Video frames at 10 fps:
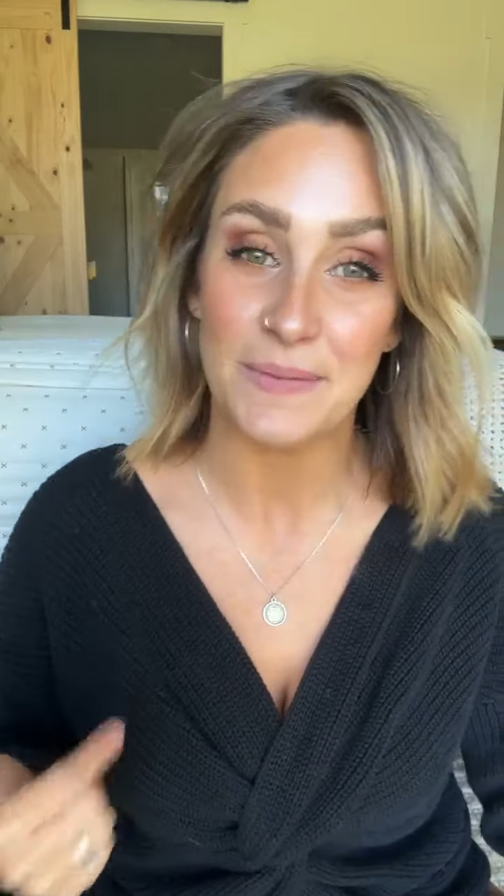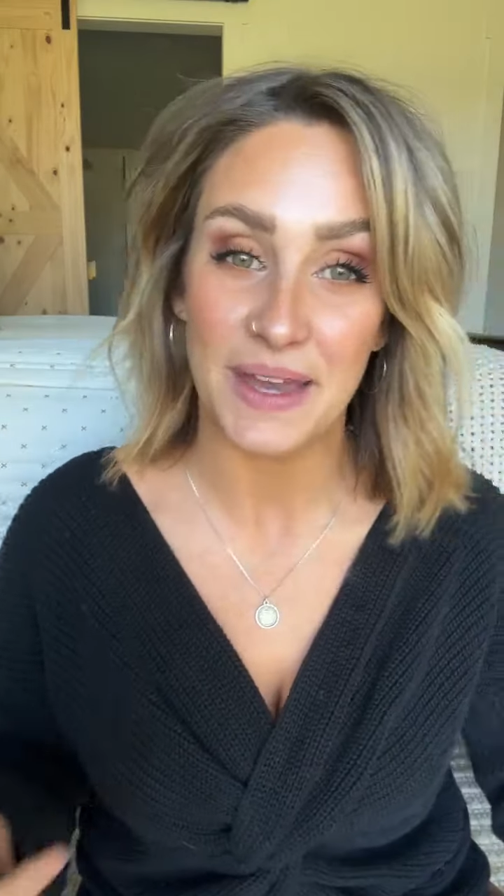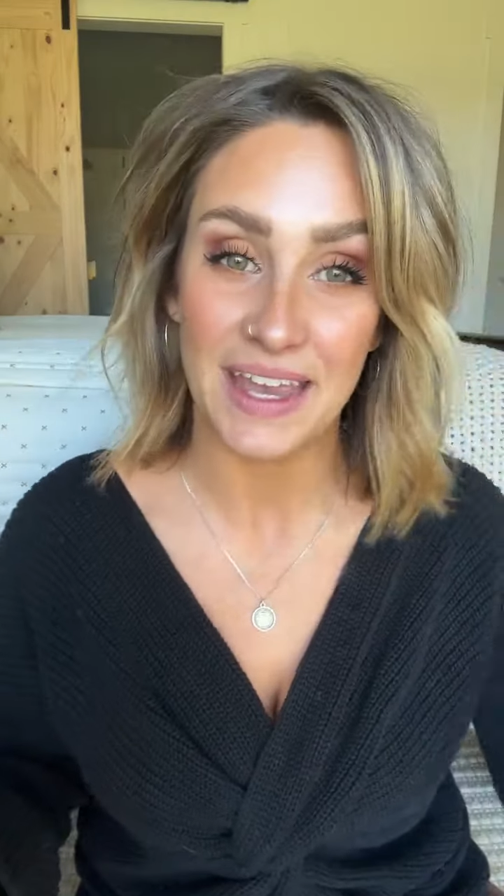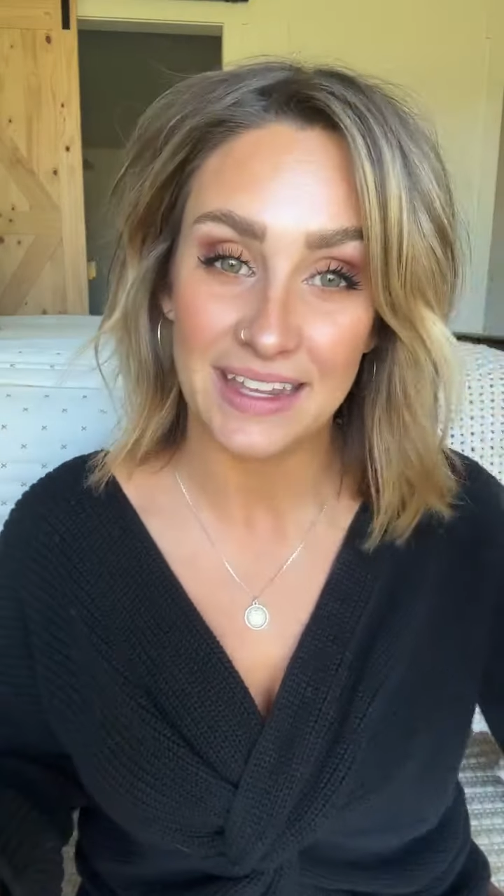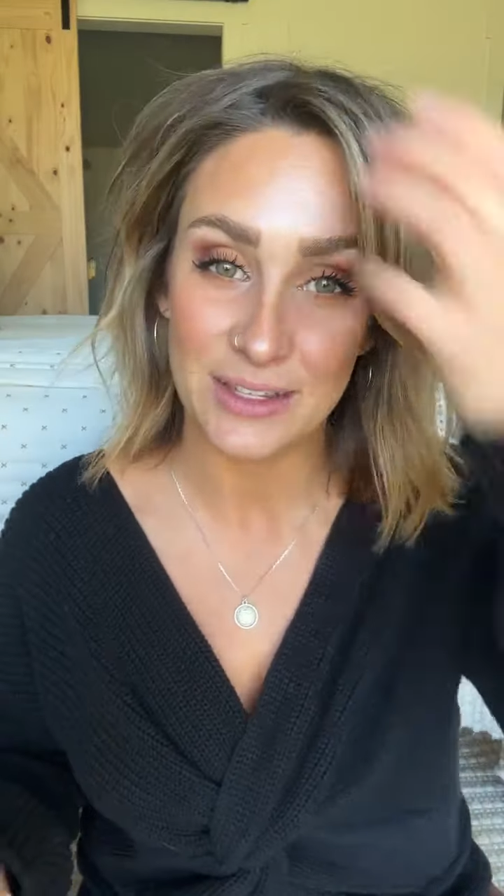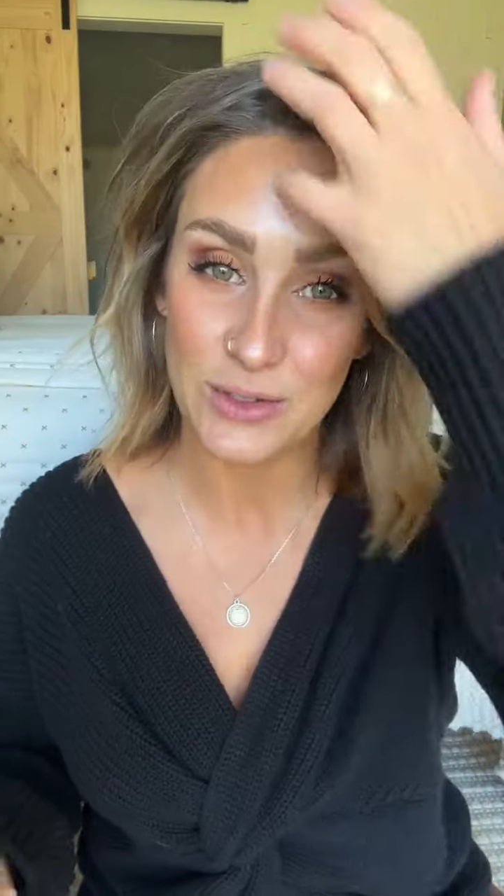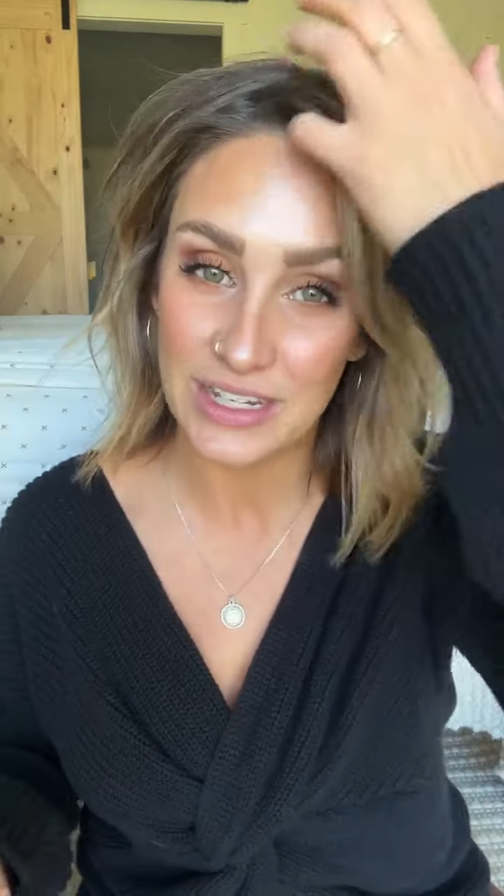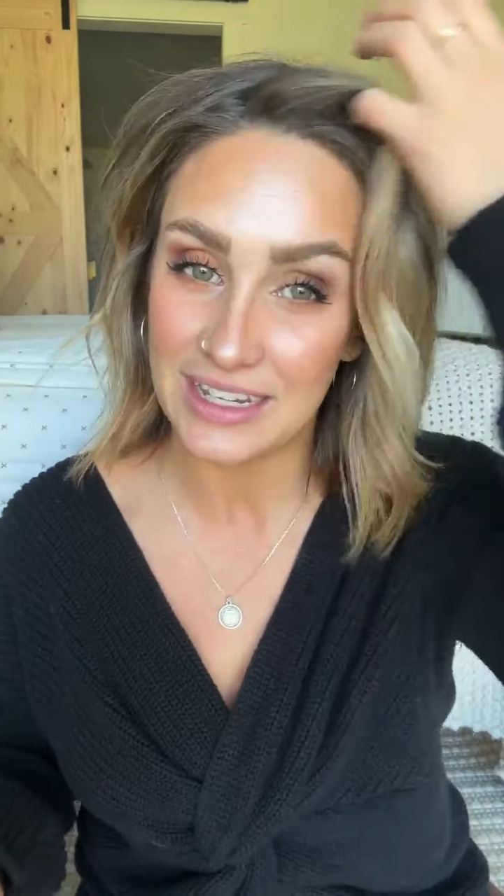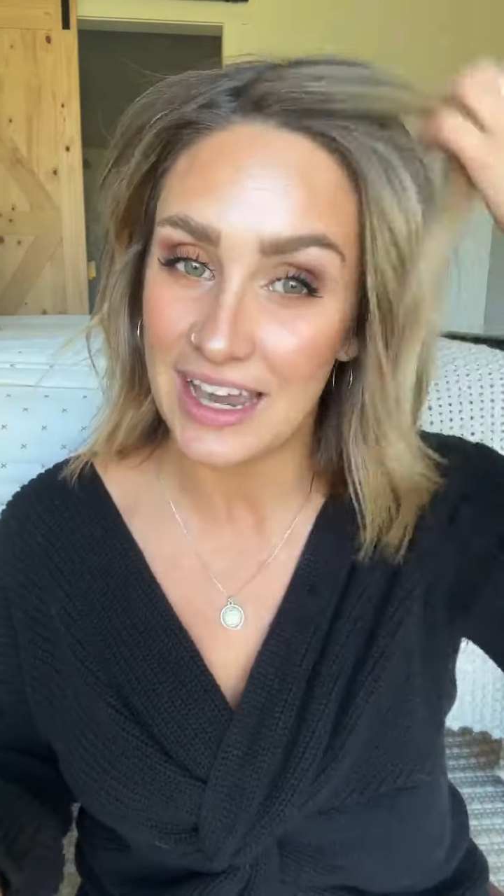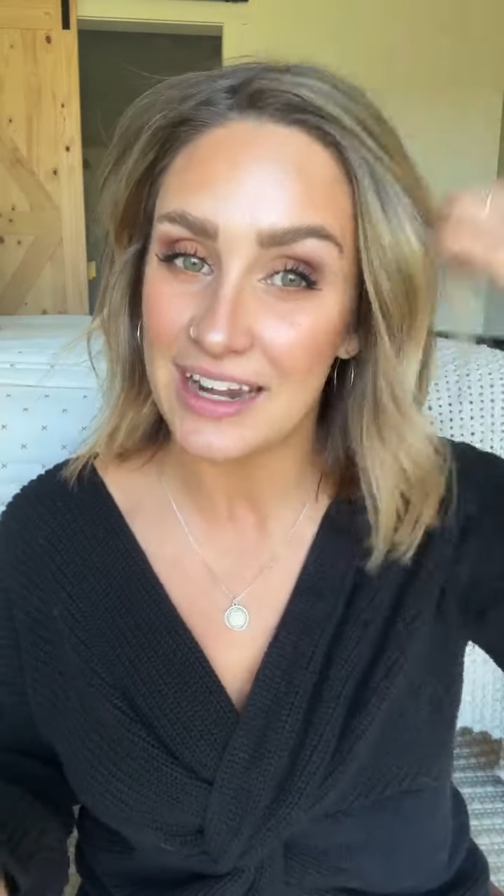but you
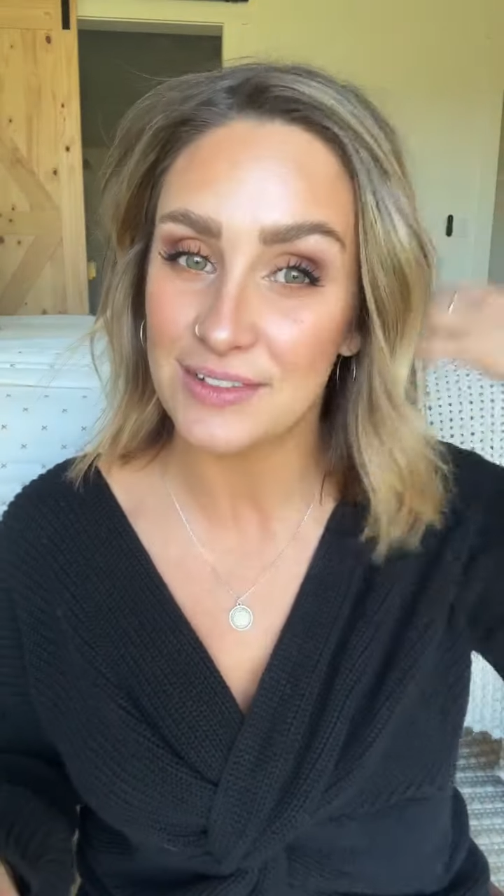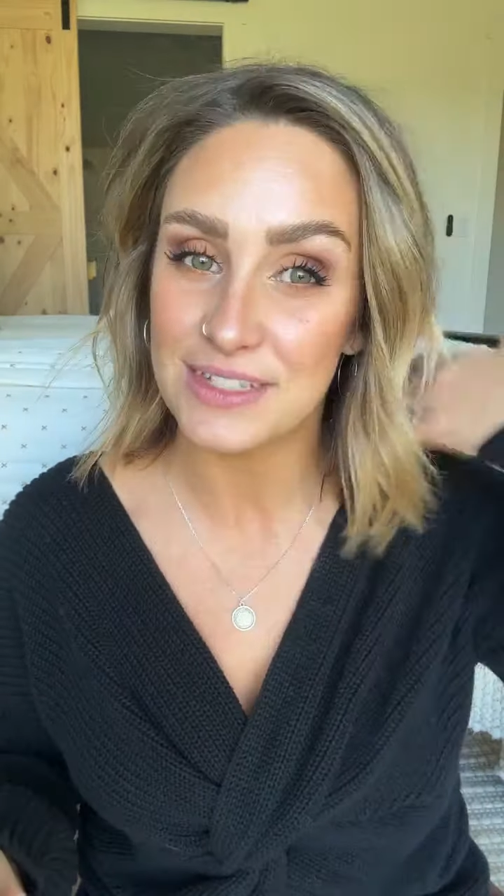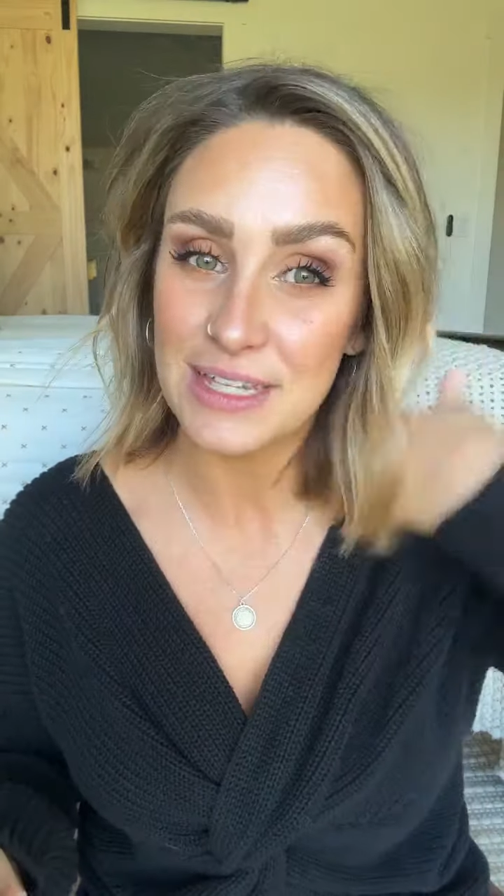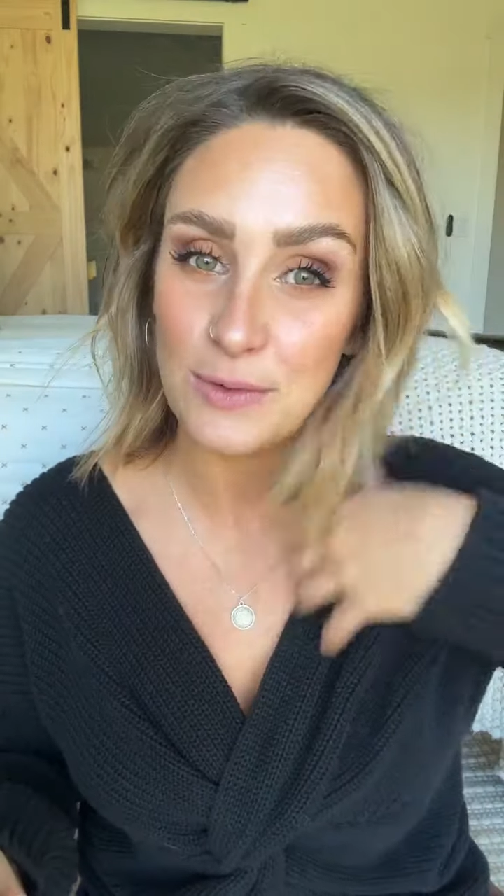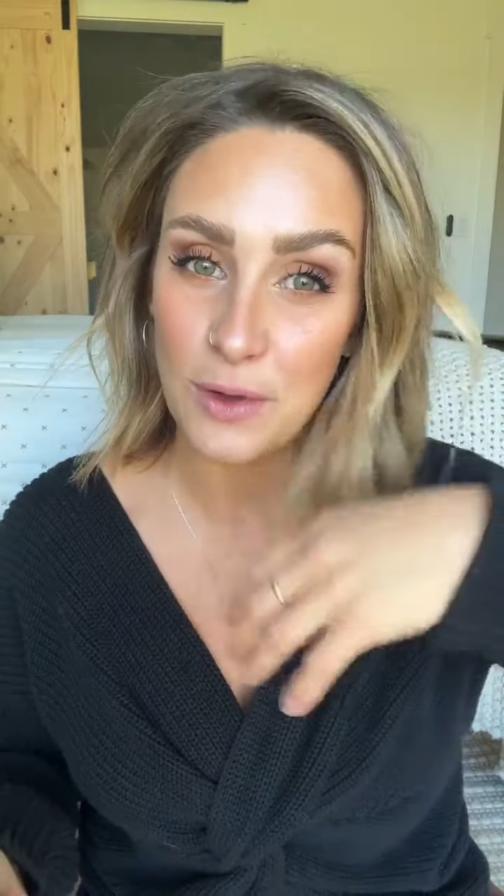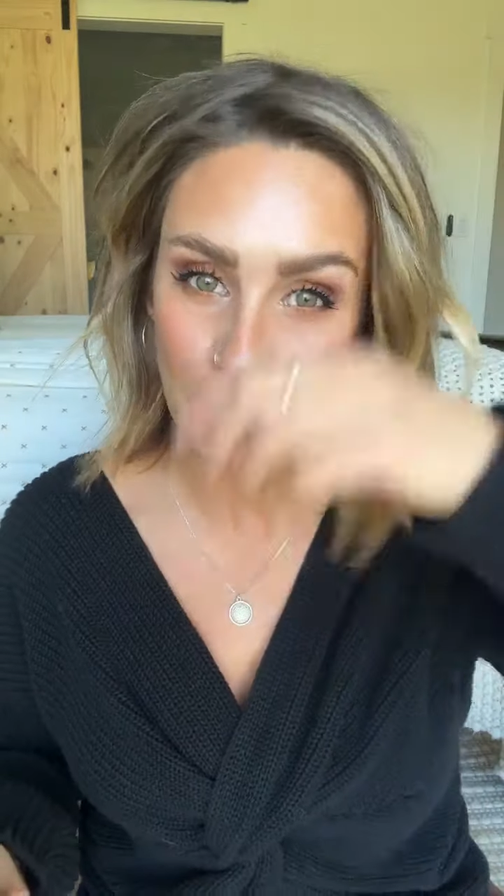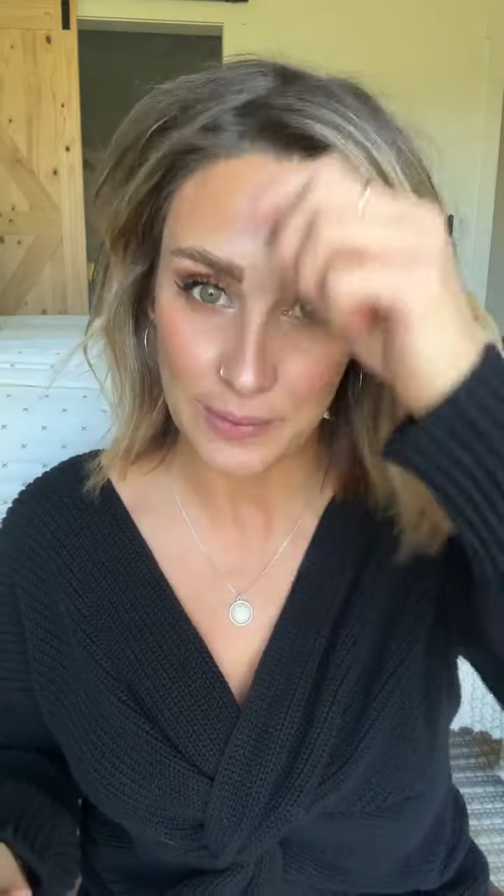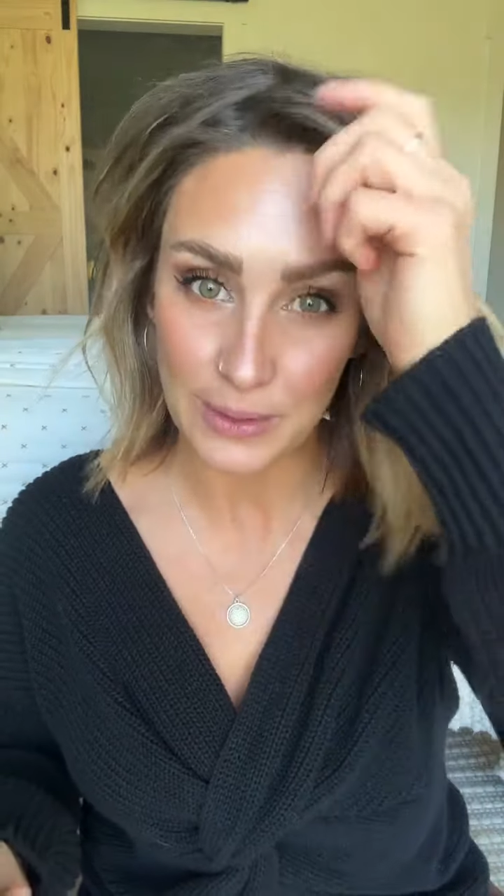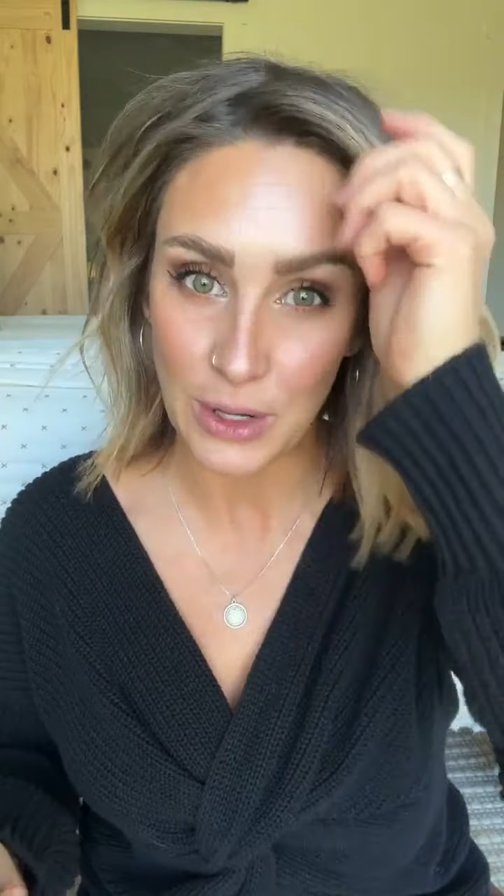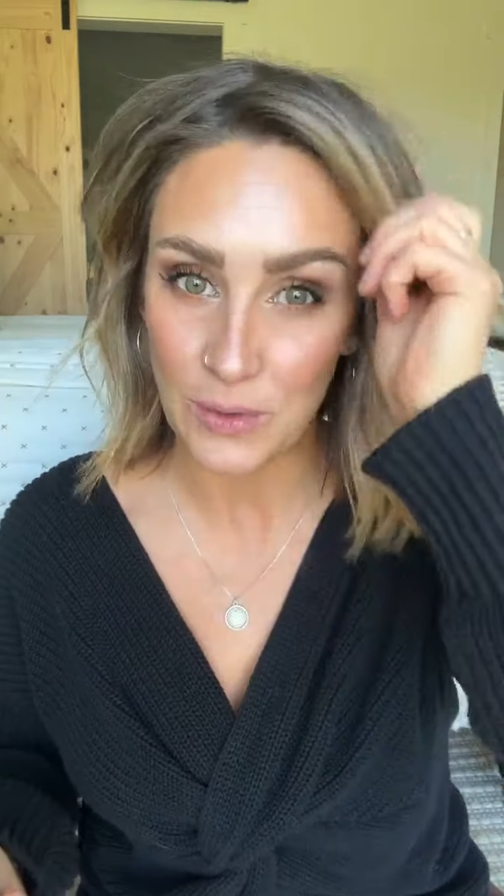can kind of see what we
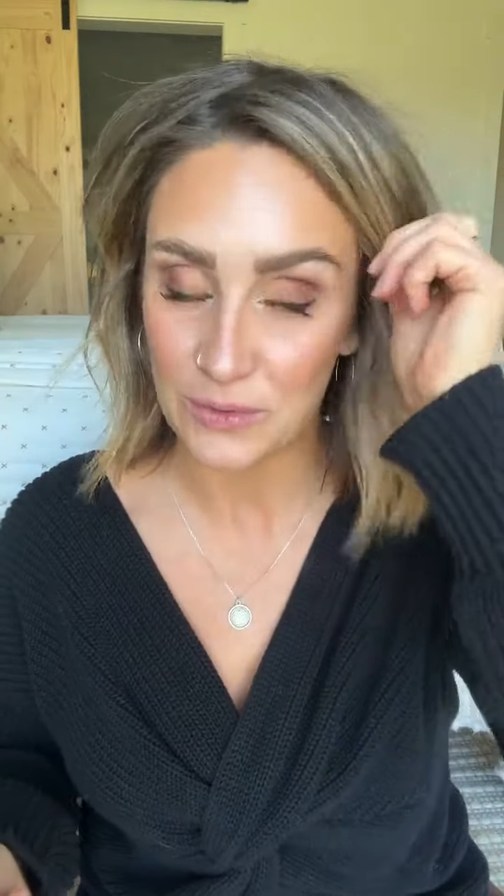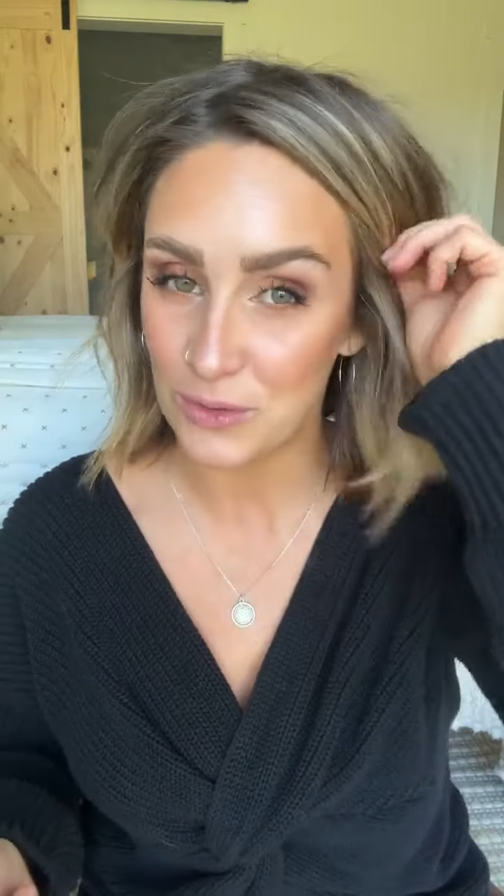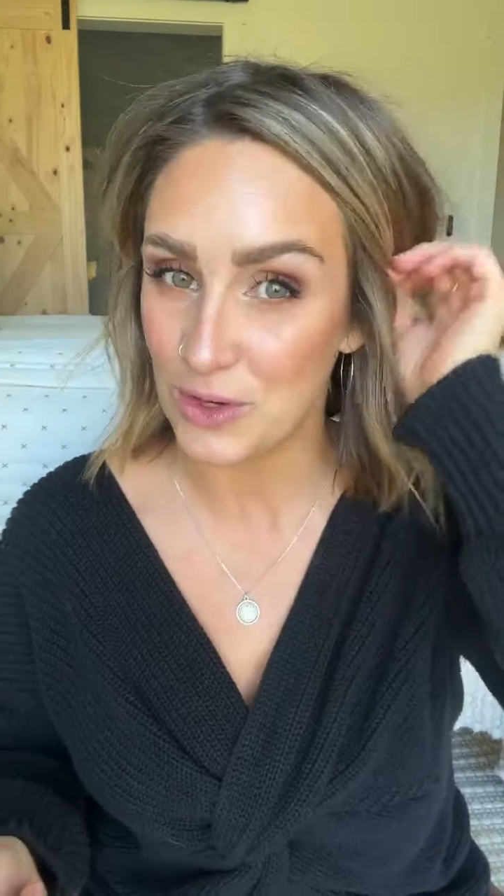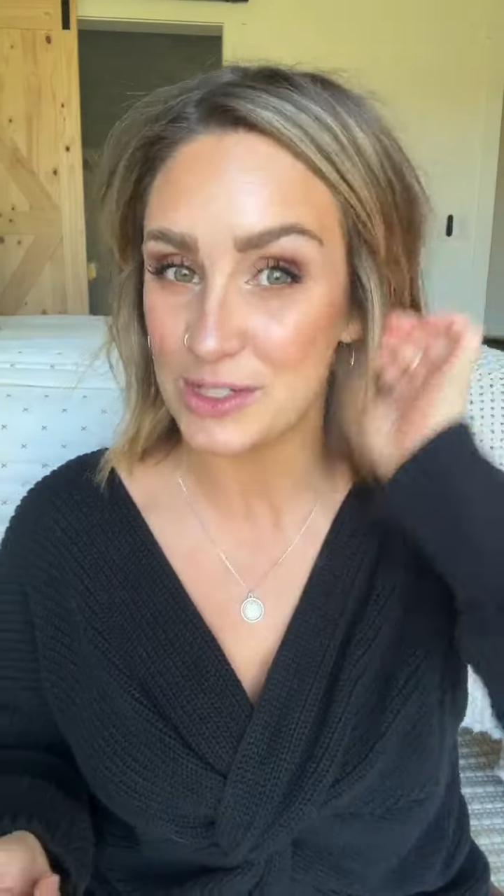were going for.